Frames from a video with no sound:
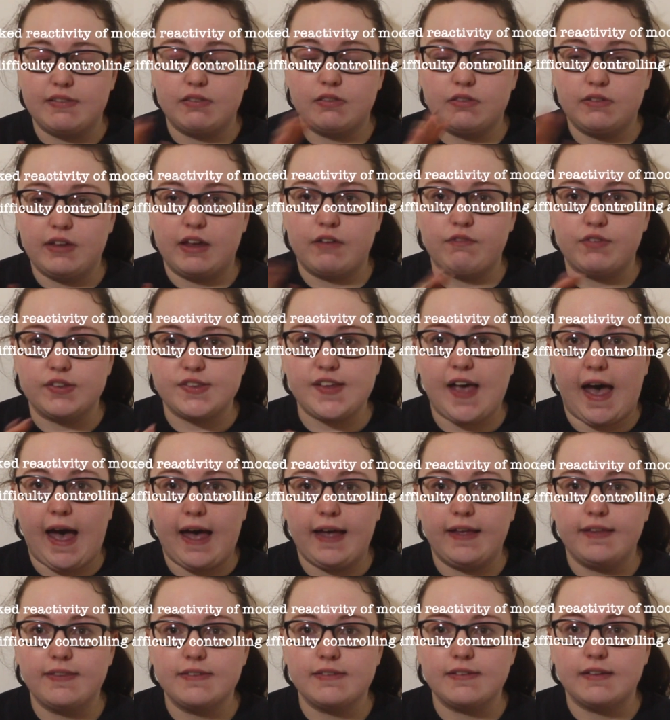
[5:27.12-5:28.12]
tit for
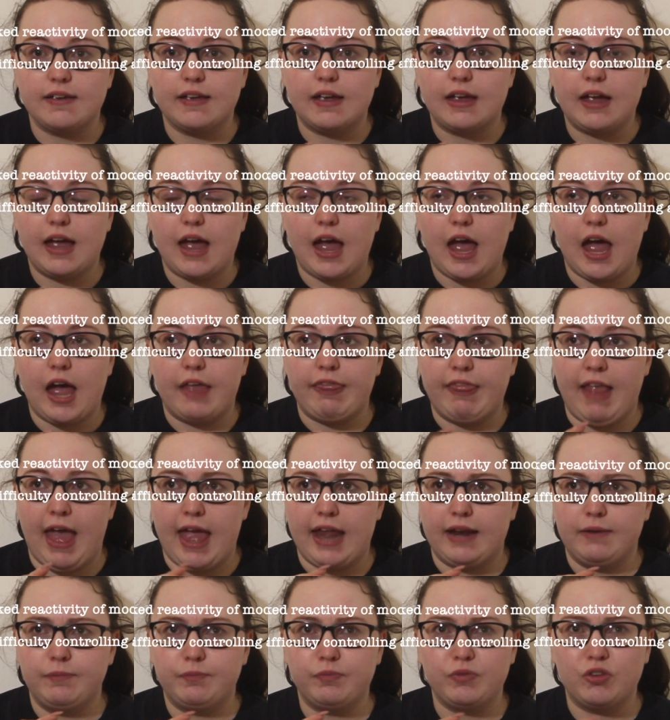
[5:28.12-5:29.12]
tat, and
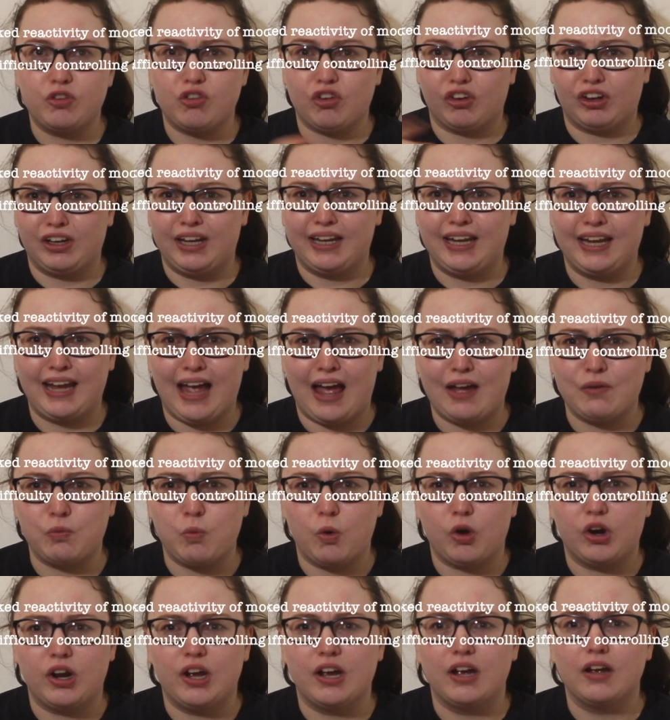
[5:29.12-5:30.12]
then suddenly I'd
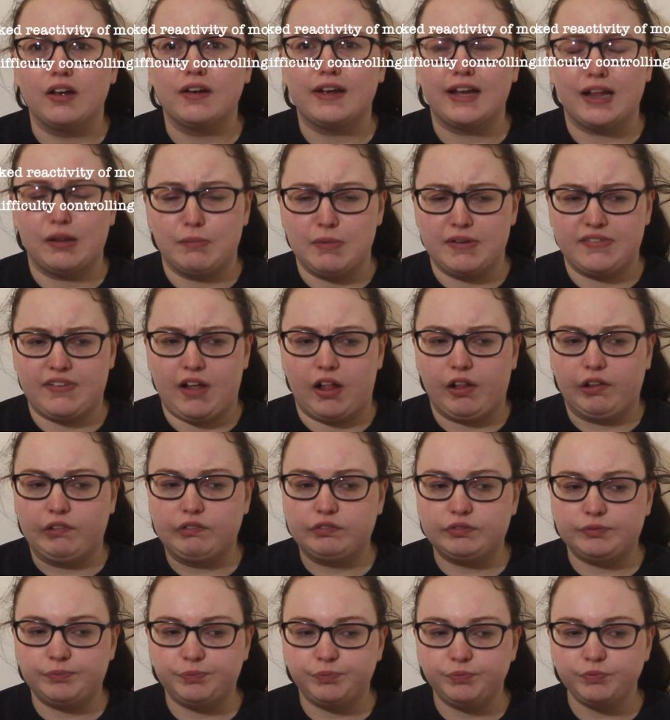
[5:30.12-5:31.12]
want to kill myself.